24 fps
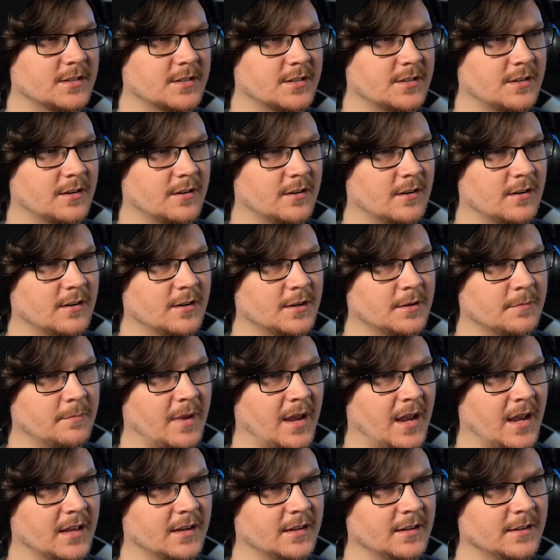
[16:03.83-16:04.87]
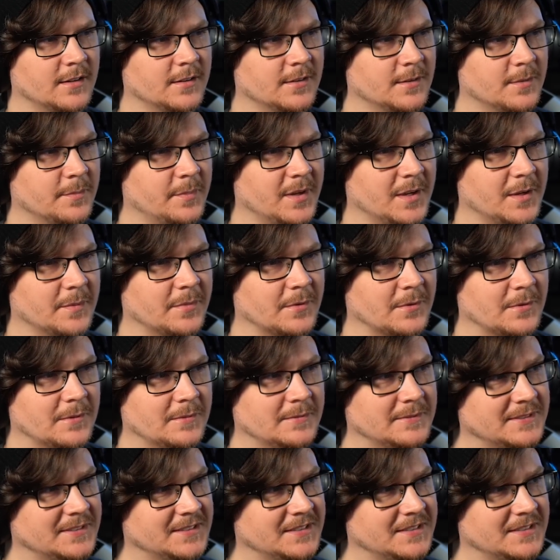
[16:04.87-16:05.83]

a stir and abandoning the people.